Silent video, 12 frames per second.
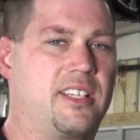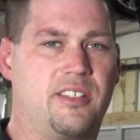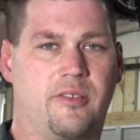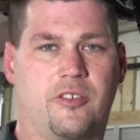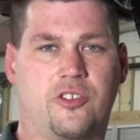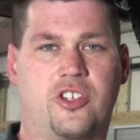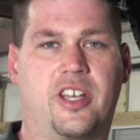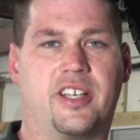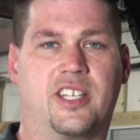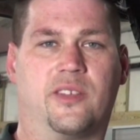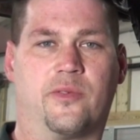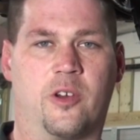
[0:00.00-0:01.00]
next thing we're going to
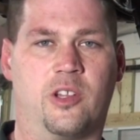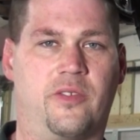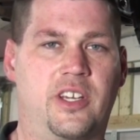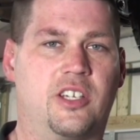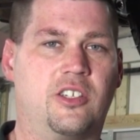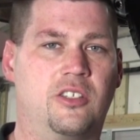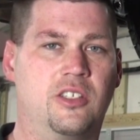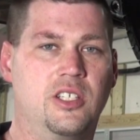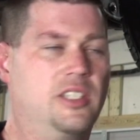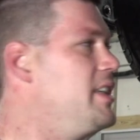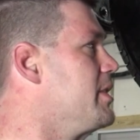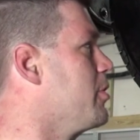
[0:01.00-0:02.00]
check on the front of the vehicle
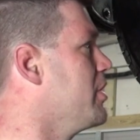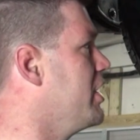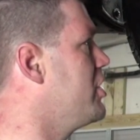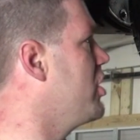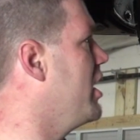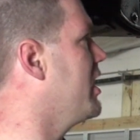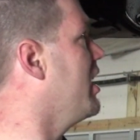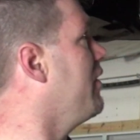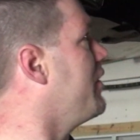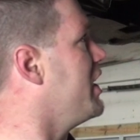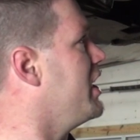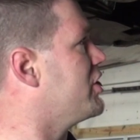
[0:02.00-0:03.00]
is we're going to
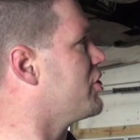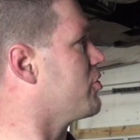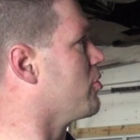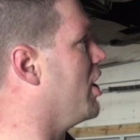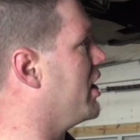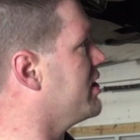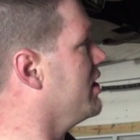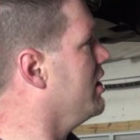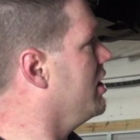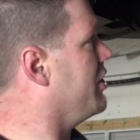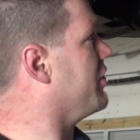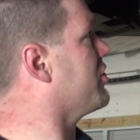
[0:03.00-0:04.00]
check the strut.
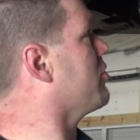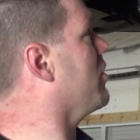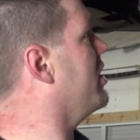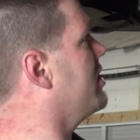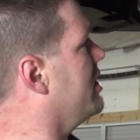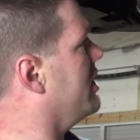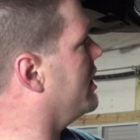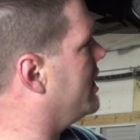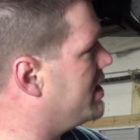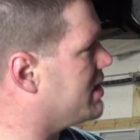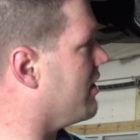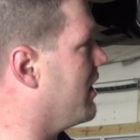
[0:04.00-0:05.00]
The strut
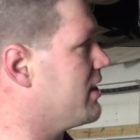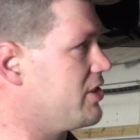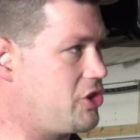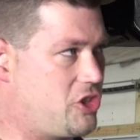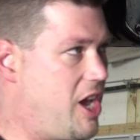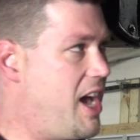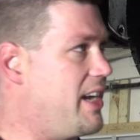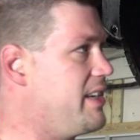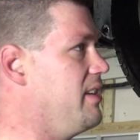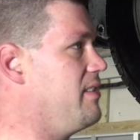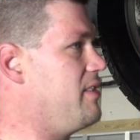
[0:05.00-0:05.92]
is like the shock